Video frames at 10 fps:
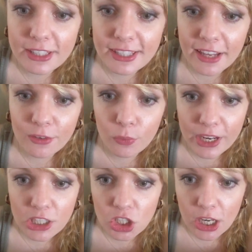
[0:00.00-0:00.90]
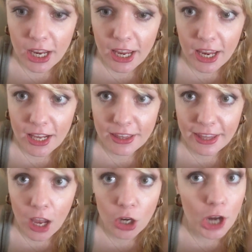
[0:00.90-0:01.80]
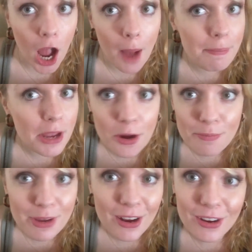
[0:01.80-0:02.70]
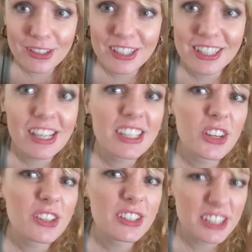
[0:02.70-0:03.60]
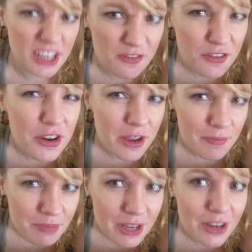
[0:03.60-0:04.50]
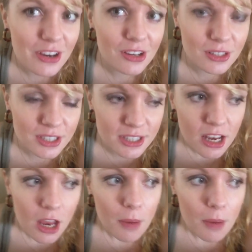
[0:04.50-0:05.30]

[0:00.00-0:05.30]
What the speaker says: decided which, and they are not beers. These are different beers.